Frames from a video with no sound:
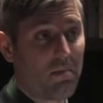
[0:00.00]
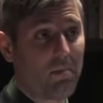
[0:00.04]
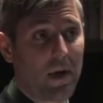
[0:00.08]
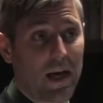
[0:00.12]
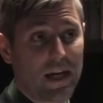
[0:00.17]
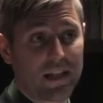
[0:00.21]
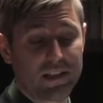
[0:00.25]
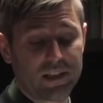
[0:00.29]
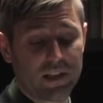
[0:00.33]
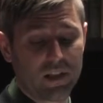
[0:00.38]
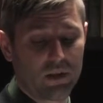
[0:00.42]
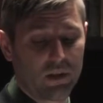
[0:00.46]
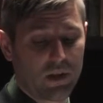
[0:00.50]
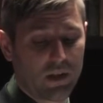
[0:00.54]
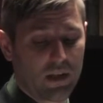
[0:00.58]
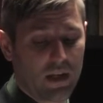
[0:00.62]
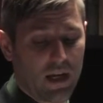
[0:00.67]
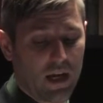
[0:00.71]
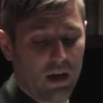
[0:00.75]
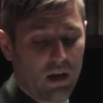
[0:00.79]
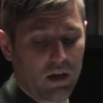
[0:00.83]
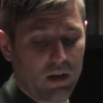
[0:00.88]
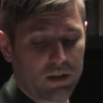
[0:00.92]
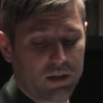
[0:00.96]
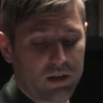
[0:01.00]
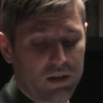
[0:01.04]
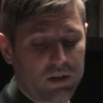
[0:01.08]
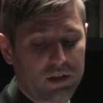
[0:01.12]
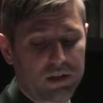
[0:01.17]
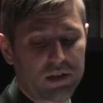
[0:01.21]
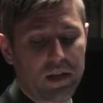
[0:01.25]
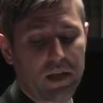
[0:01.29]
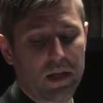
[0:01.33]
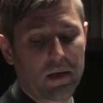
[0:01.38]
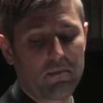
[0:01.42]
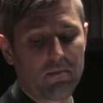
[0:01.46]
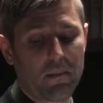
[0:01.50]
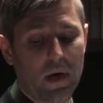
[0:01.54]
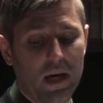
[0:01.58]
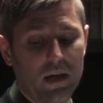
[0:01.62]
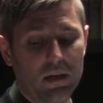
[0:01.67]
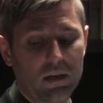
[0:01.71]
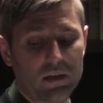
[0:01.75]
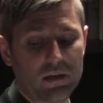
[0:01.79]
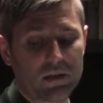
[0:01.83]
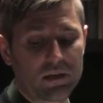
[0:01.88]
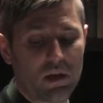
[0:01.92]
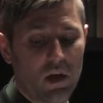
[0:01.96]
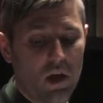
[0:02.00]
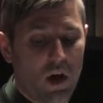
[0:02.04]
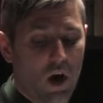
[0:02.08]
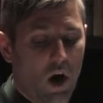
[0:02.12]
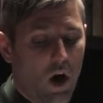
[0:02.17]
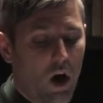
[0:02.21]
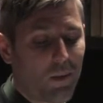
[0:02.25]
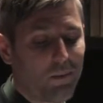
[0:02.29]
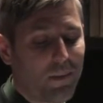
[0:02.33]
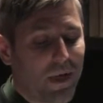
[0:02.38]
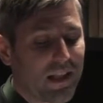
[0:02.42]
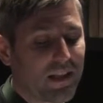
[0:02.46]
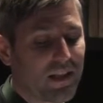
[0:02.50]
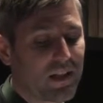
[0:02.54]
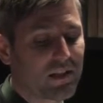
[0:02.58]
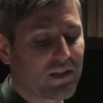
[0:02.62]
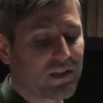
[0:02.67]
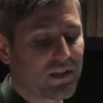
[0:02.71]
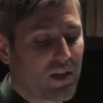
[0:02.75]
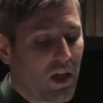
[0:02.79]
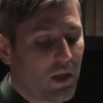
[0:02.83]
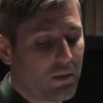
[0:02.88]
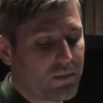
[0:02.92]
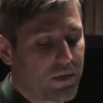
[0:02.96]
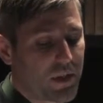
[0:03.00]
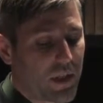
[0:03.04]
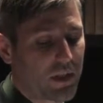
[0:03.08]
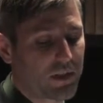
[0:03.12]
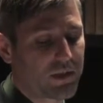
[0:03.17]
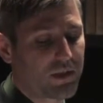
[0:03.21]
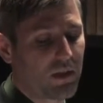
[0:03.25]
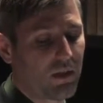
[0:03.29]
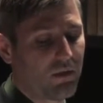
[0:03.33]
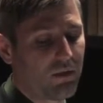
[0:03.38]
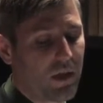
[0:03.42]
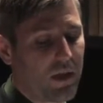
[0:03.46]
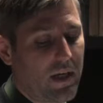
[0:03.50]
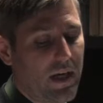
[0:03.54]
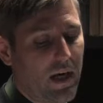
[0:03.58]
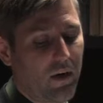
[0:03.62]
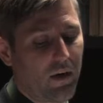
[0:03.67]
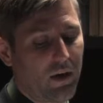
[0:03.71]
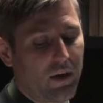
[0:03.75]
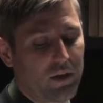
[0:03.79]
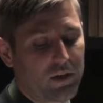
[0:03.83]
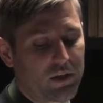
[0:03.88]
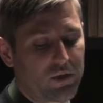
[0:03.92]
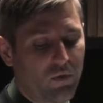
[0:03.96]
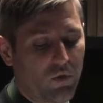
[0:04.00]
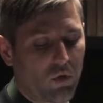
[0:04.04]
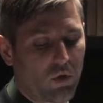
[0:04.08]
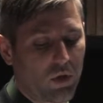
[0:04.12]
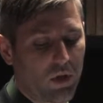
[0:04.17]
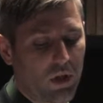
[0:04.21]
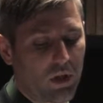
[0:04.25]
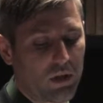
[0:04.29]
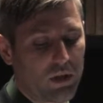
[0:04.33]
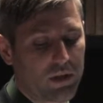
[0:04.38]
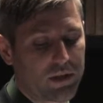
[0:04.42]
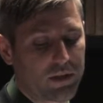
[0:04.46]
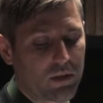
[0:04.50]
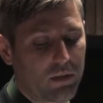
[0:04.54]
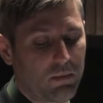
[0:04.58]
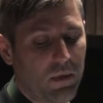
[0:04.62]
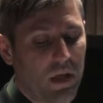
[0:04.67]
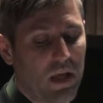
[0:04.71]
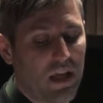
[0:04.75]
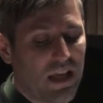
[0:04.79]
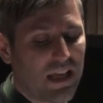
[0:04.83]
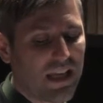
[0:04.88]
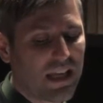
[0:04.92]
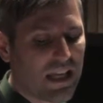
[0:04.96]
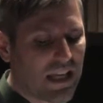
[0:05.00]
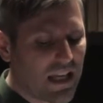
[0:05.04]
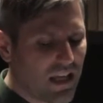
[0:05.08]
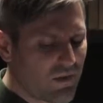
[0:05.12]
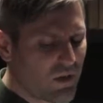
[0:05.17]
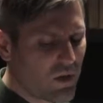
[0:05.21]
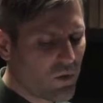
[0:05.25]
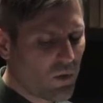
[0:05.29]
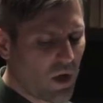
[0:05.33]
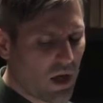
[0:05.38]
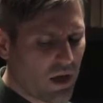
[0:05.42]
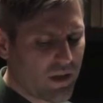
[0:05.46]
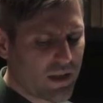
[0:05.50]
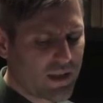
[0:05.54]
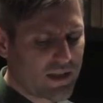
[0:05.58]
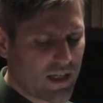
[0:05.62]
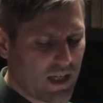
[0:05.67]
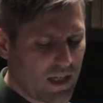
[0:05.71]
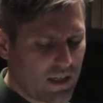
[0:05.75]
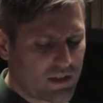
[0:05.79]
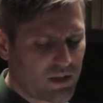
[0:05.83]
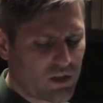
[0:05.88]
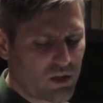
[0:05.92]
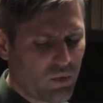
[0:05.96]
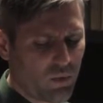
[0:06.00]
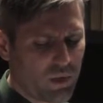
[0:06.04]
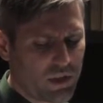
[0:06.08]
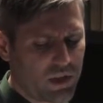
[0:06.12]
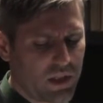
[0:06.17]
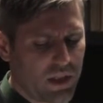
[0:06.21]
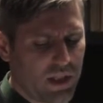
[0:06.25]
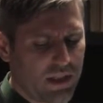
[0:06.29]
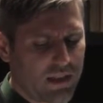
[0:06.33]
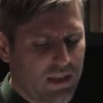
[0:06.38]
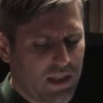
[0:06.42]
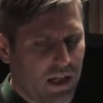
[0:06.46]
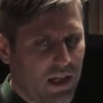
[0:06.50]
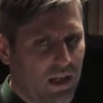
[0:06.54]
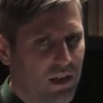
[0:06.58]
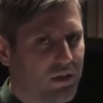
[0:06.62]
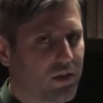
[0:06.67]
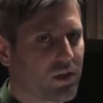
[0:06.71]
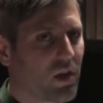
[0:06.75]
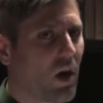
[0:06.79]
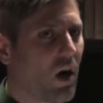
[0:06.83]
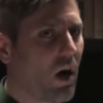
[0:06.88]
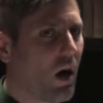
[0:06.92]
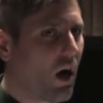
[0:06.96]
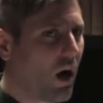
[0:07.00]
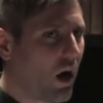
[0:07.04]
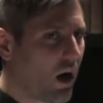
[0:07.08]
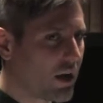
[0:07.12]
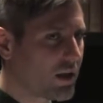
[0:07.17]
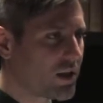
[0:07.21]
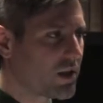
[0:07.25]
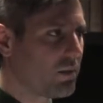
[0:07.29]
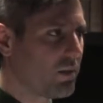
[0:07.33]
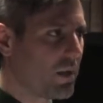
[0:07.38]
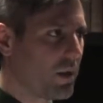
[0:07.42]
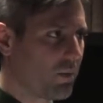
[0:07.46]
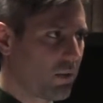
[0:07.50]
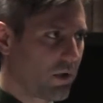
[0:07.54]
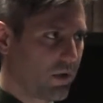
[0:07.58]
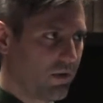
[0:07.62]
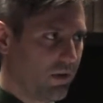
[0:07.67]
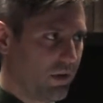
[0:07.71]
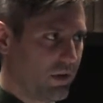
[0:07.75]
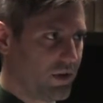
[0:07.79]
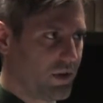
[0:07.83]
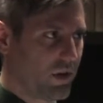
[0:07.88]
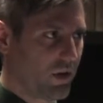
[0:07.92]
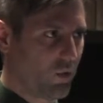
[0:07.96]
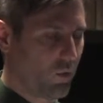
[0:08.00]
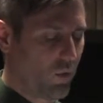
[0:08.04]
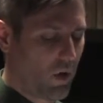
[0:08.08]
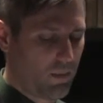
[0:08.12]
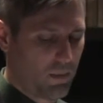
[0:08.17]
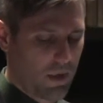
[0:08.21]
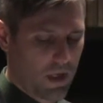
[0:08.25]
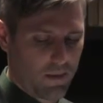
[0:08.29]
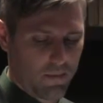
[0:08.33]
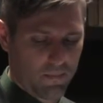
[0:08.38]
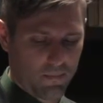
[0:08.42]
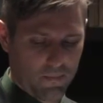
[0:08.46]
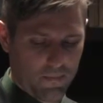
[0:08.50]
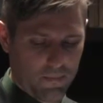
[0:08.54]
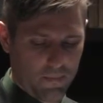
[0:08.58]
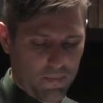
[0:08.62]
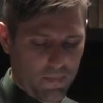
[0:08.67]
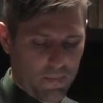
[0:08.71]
Masculine characters like Minos are made the subjects of the narrator's voyeurism, even while the text to which he attends ought to be privileging women.